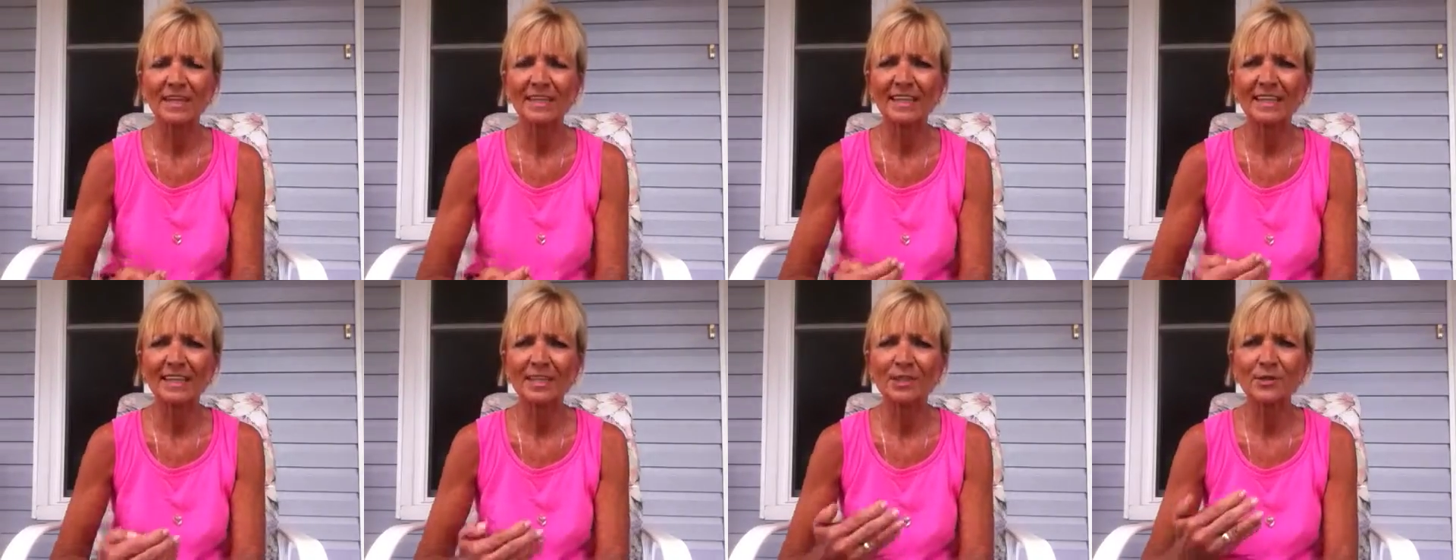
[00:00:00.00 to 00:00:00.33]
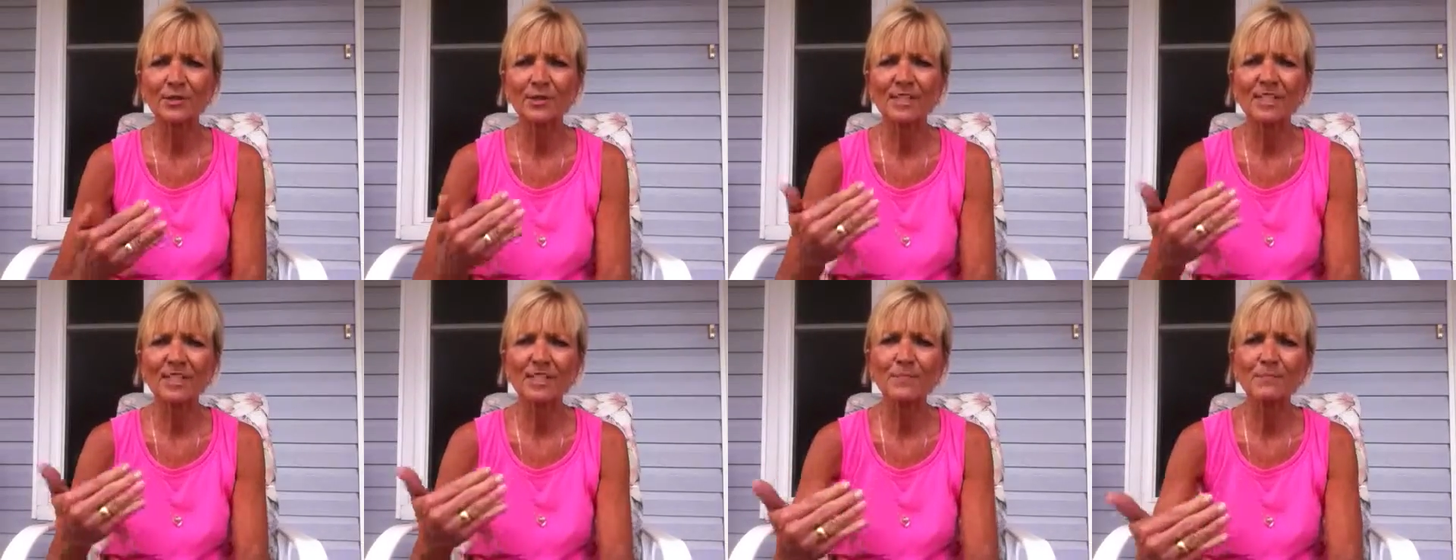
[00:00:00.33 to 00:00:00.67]
need
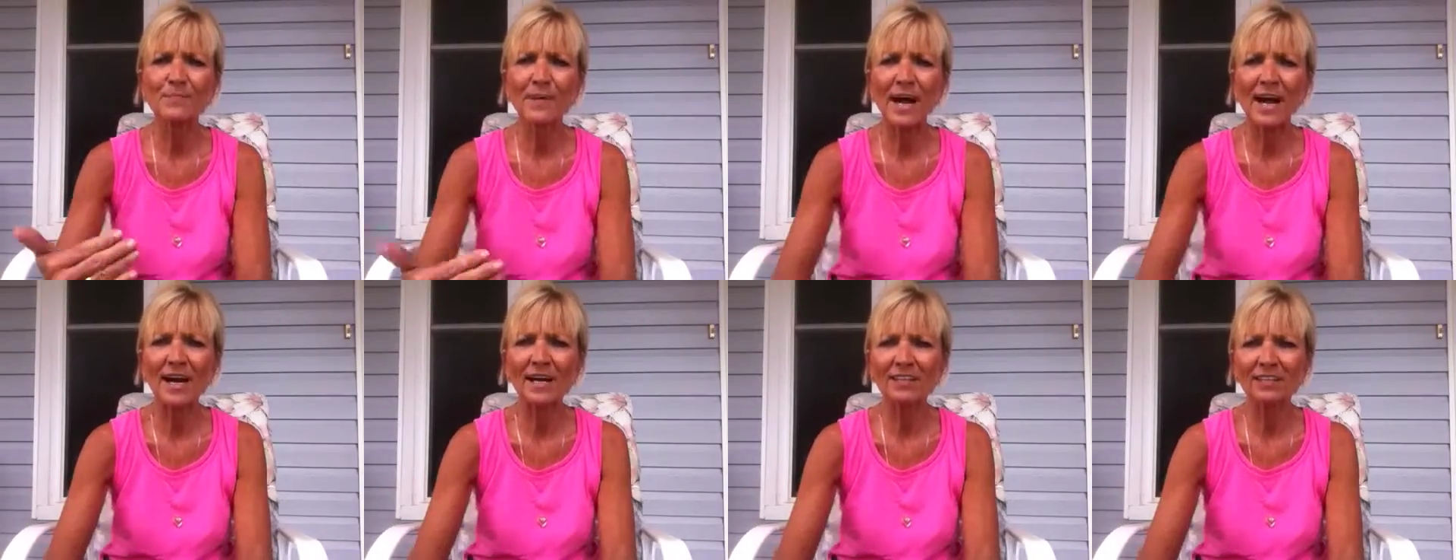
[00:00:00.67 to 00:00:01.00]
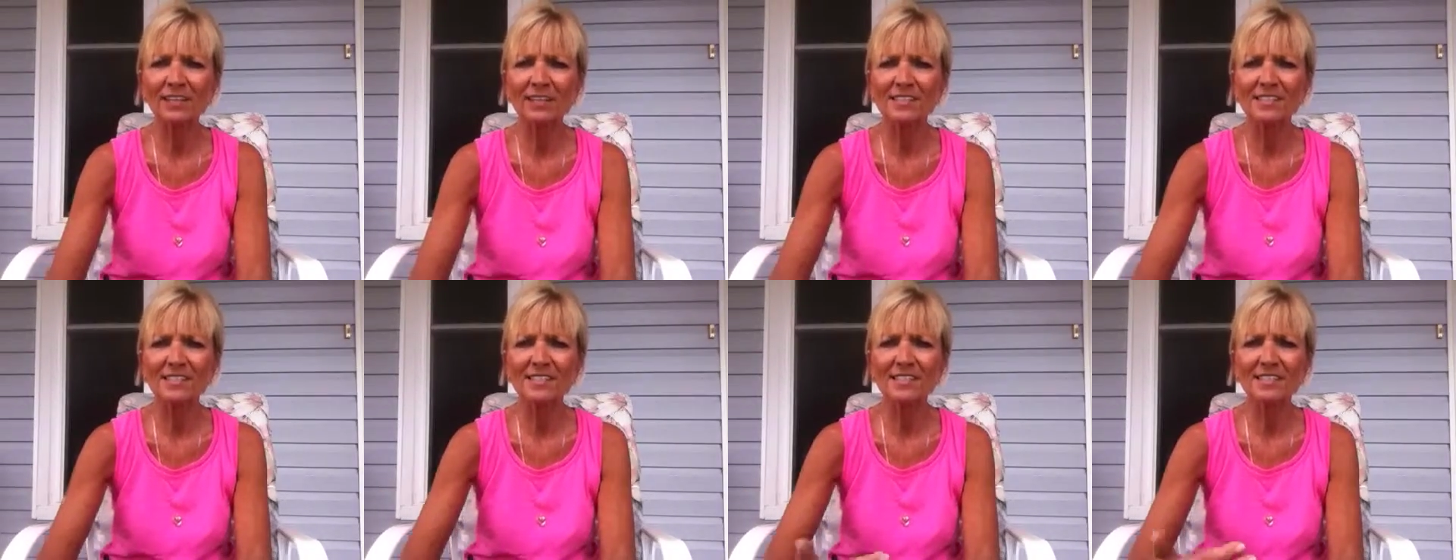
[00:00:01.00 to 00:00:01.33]
to
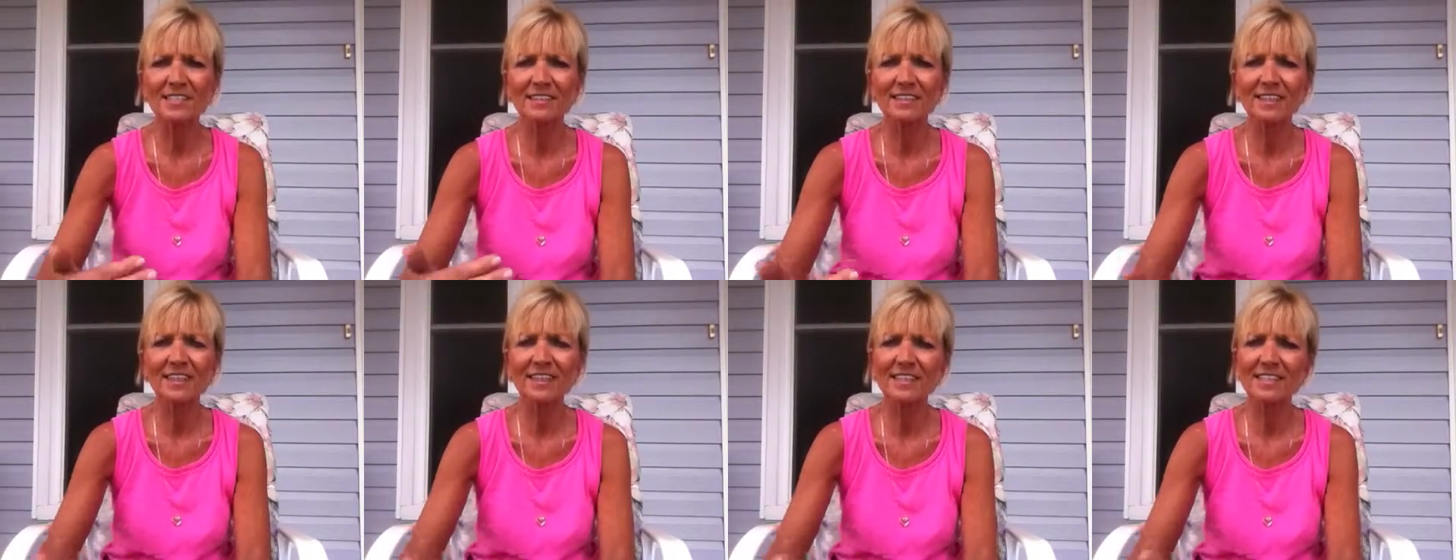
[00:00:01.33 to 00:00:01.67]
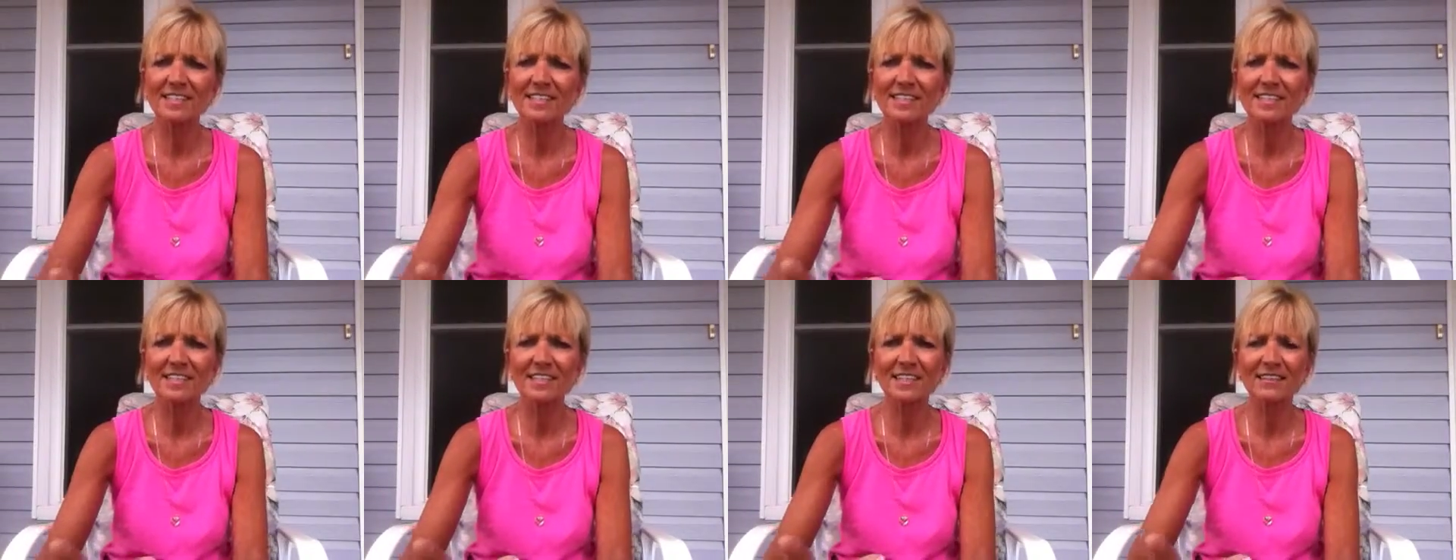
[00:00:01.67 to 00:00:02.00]
inspire us, to lead
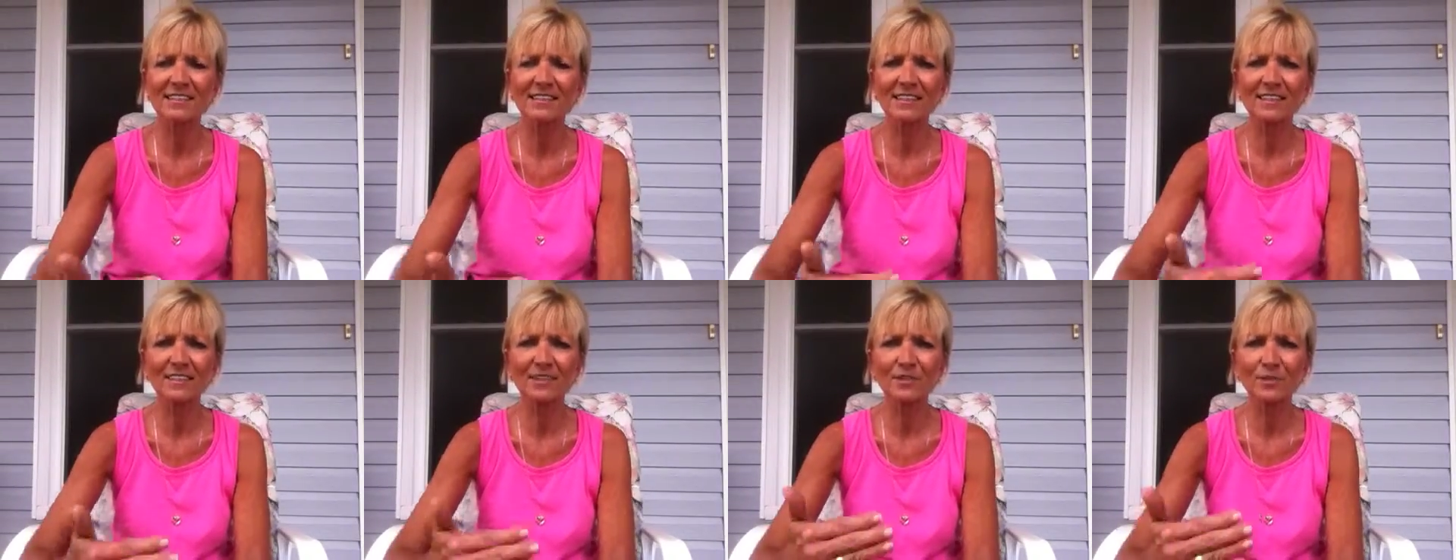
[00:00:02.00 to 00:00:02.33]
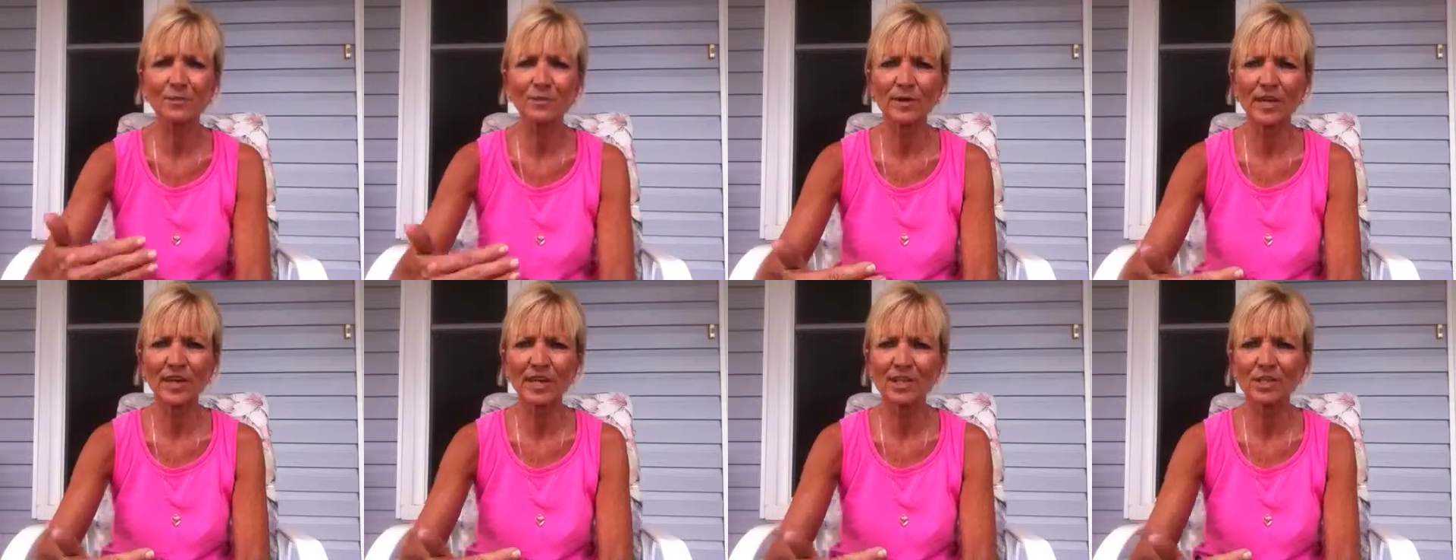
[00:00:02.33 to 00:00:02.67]
us in the
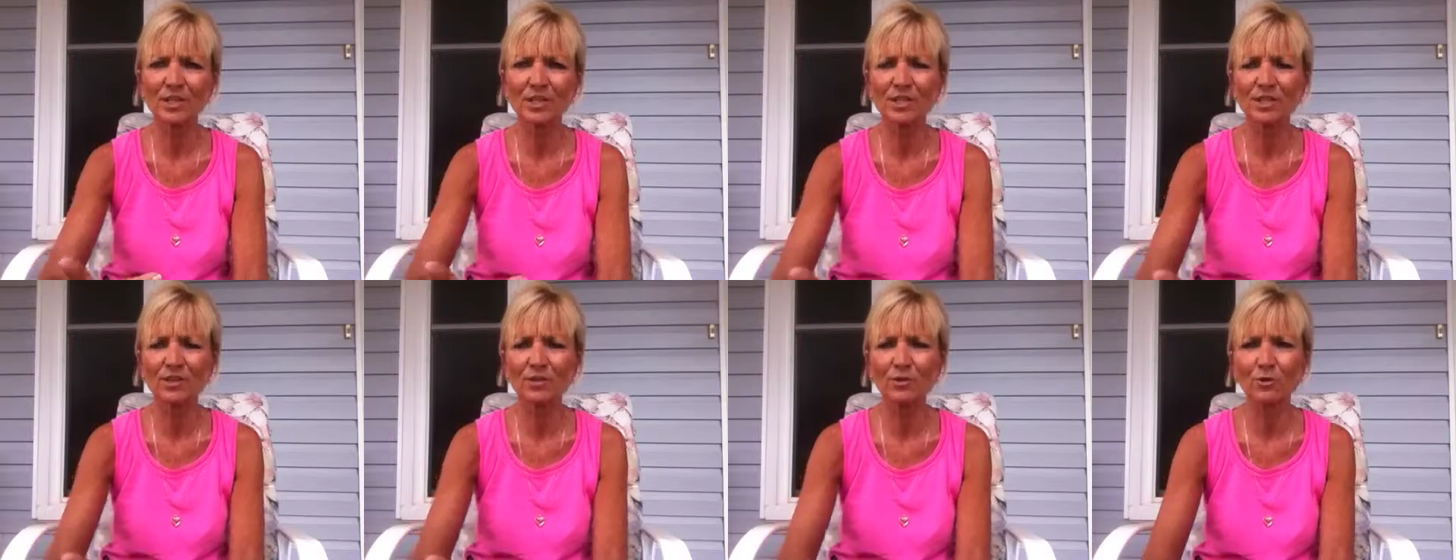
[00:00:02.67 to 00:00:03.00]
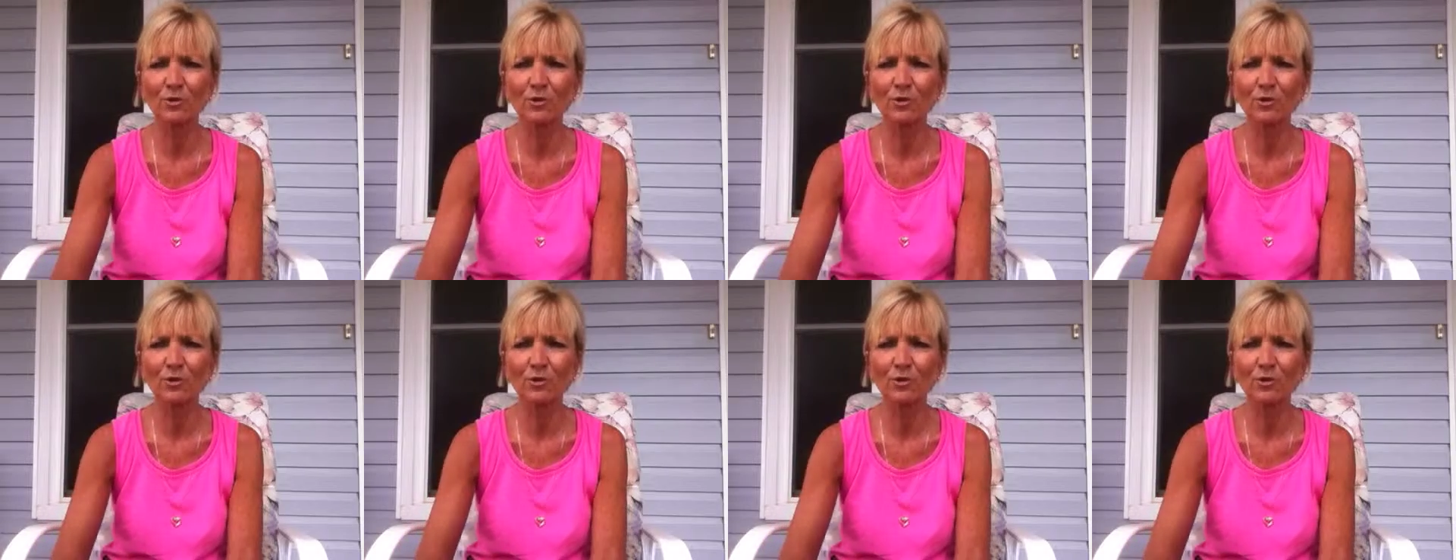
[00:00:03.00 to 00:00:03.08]
direction,